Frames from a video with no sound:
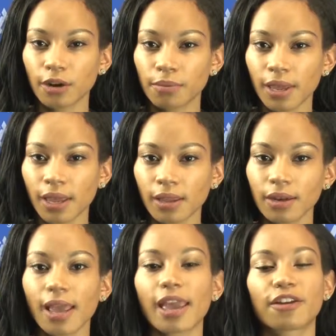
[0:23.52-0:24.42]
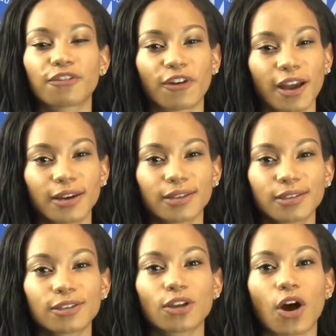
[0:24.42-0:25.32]
are made and
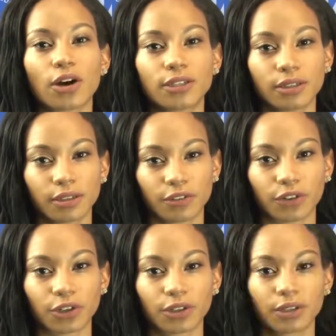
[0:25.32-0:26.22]
finances are delivered.